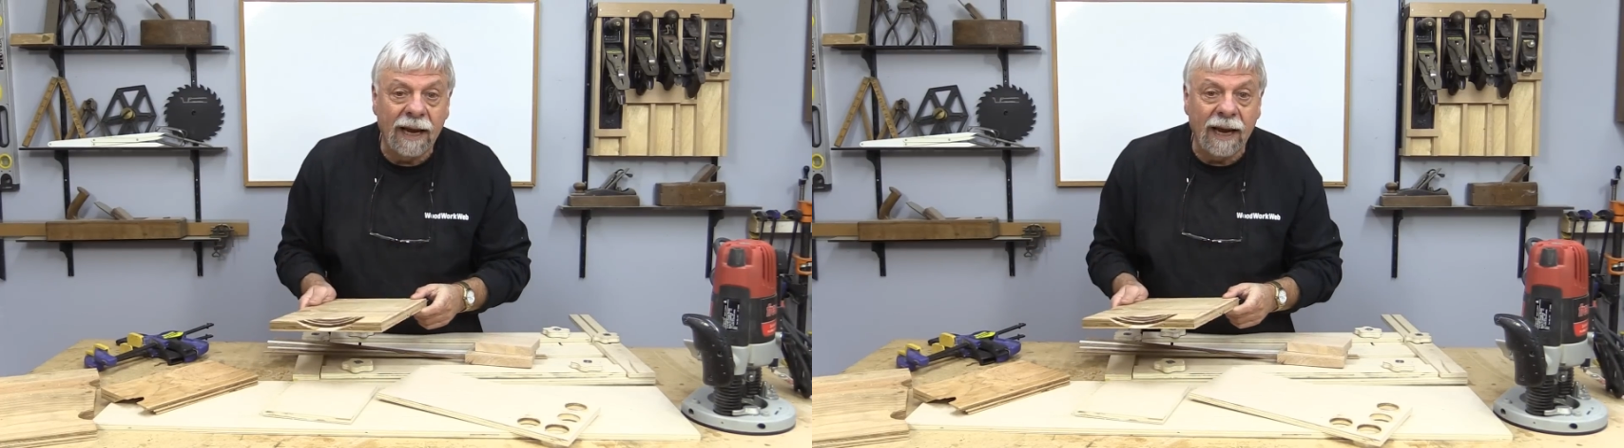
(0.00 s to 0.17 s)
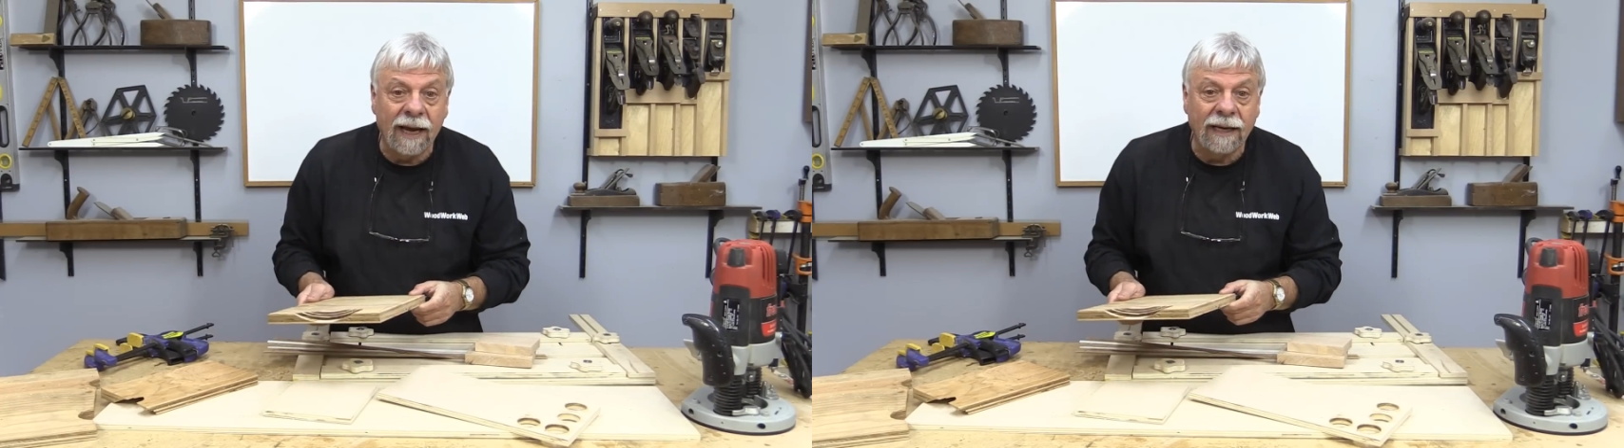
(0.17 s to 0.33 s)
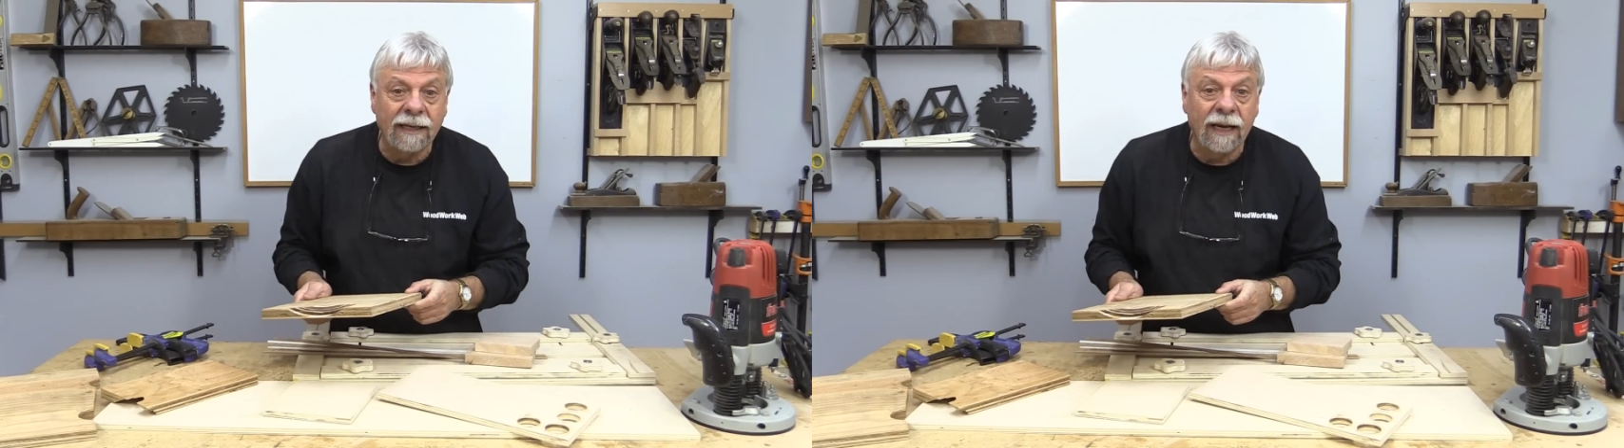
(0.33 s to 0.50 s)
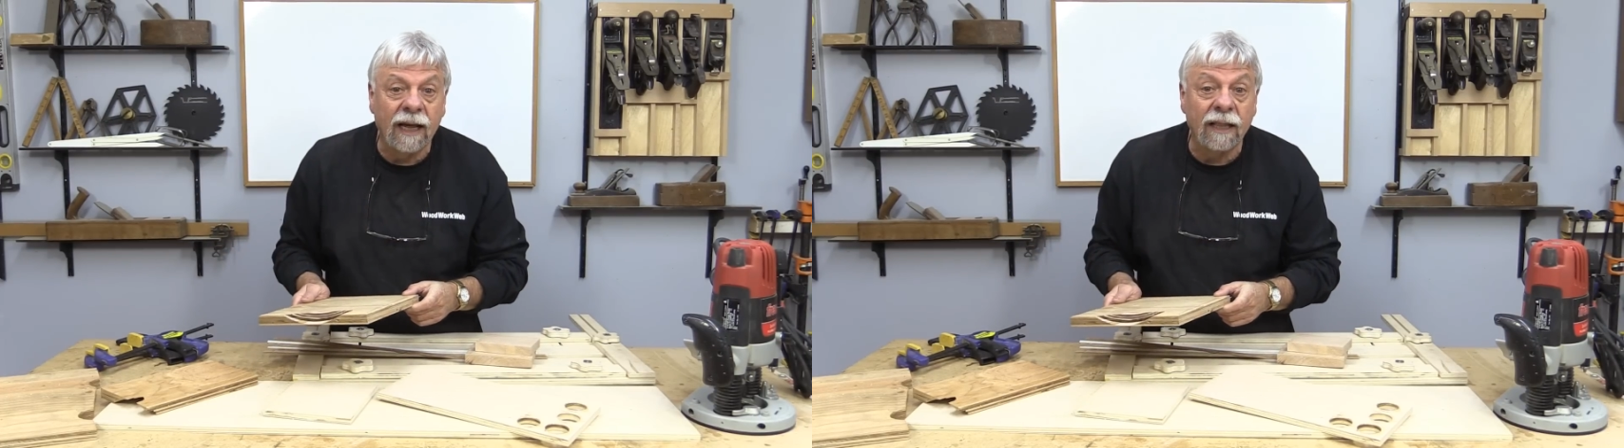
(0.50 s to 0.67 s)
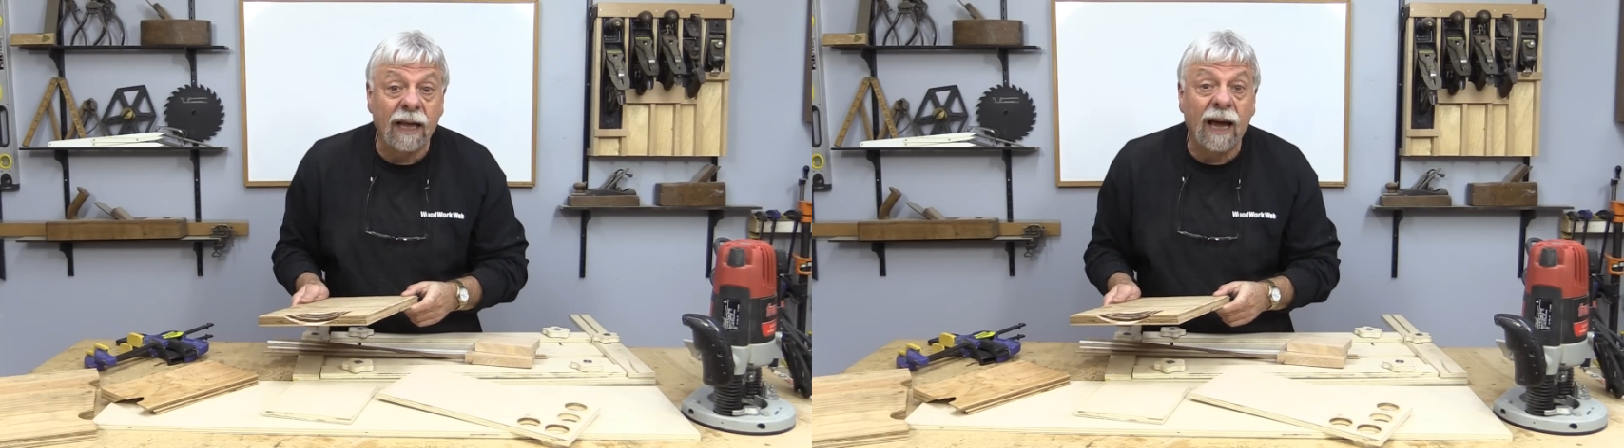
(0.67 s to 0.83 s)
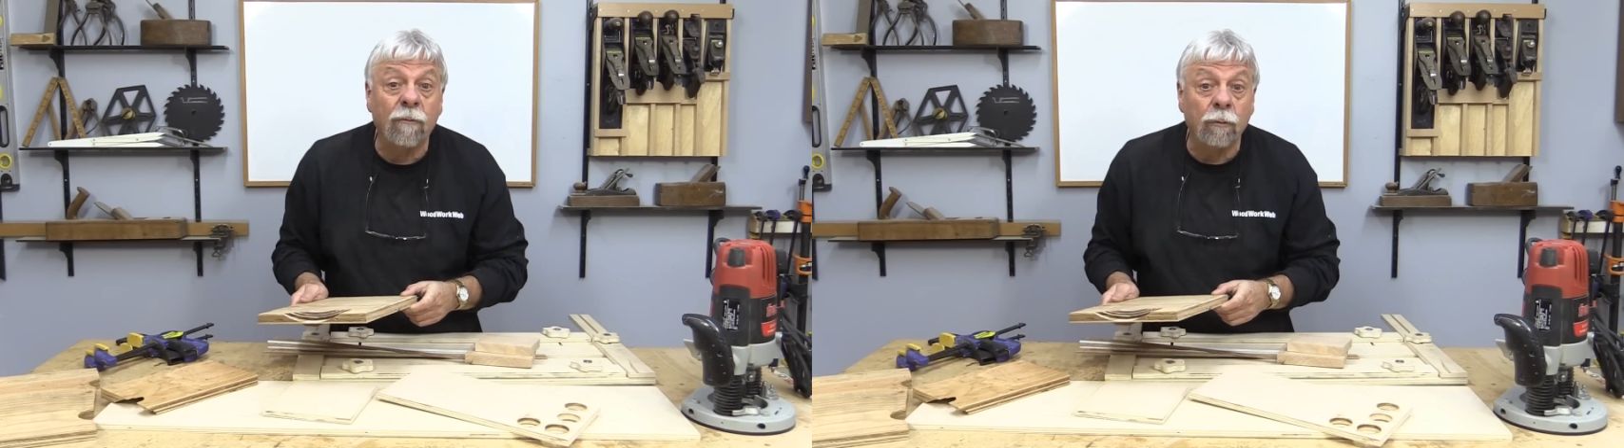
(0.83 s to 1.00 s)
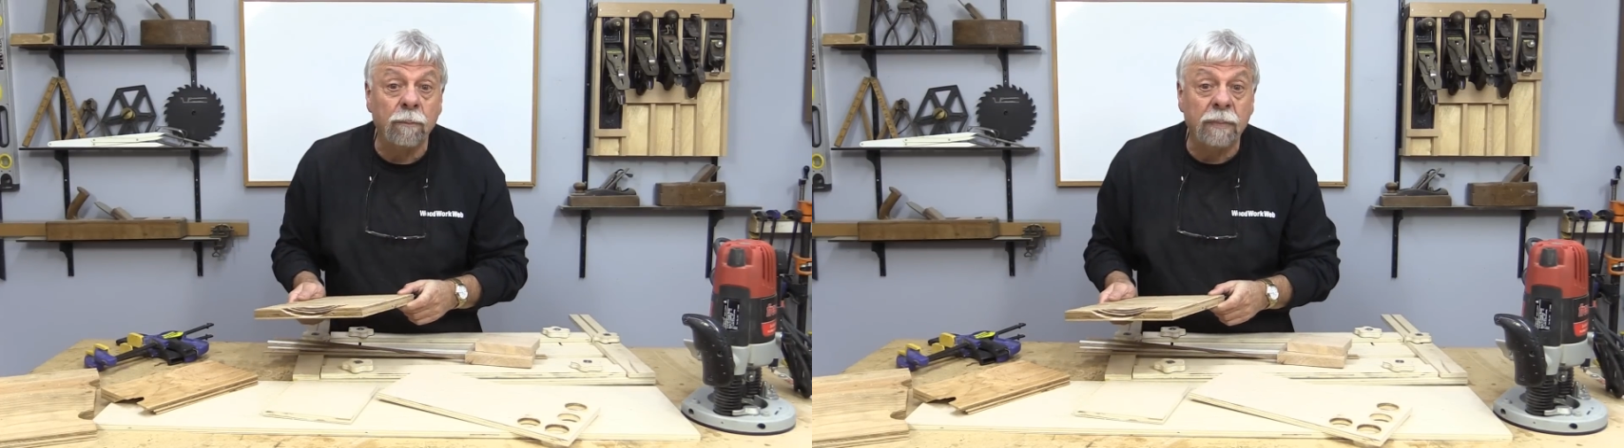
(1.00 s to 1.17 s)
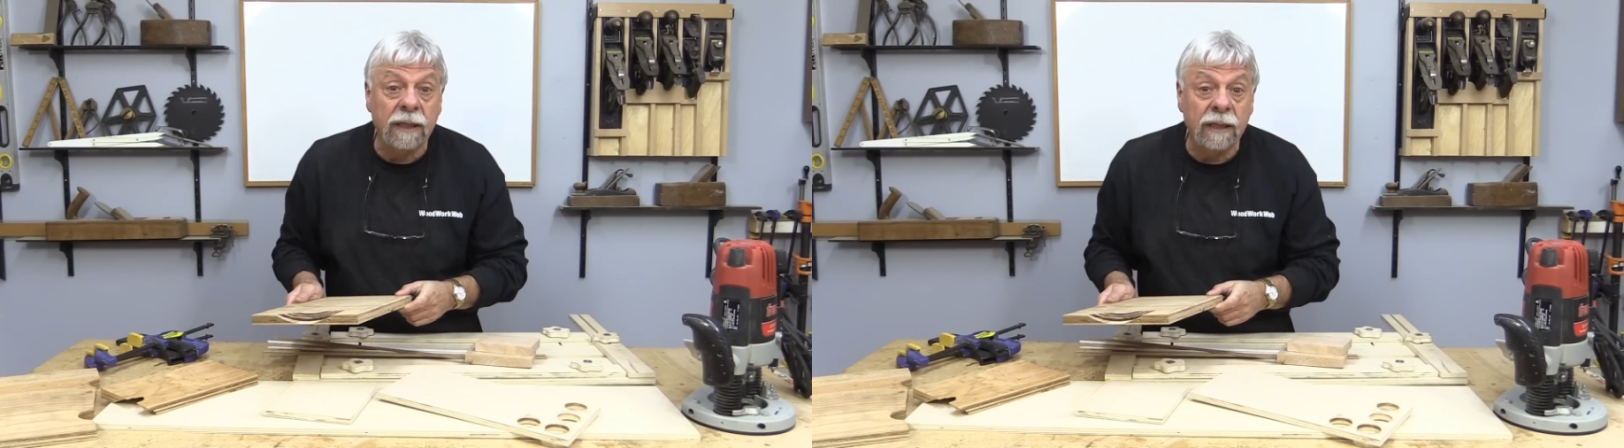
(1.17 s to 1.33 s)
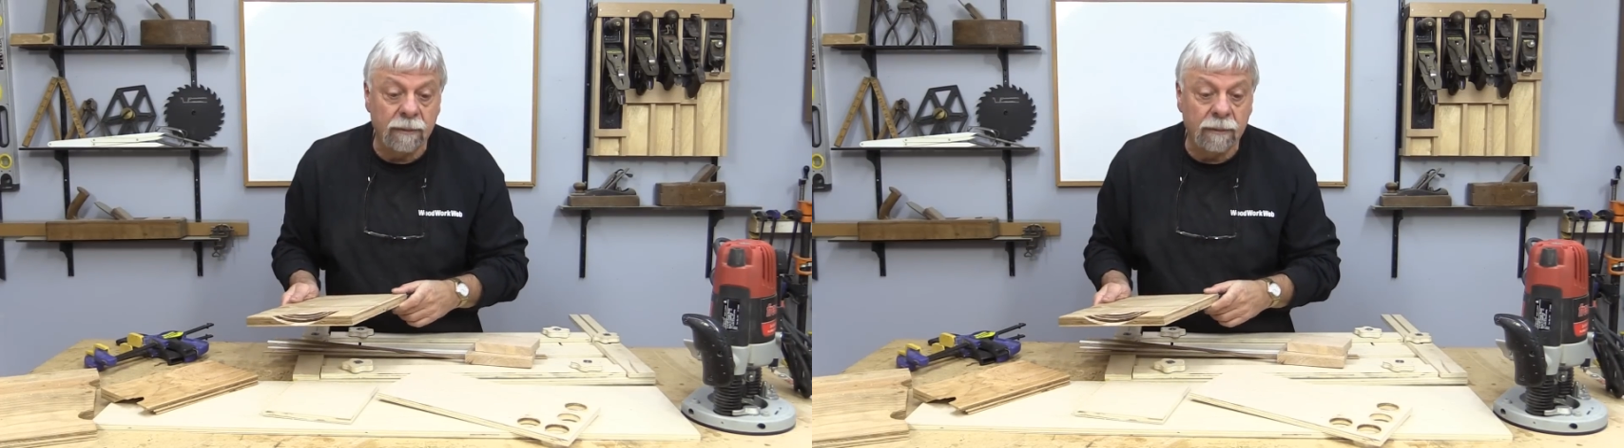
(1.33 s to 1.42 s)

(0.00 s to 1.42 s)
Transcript: and uh, that will be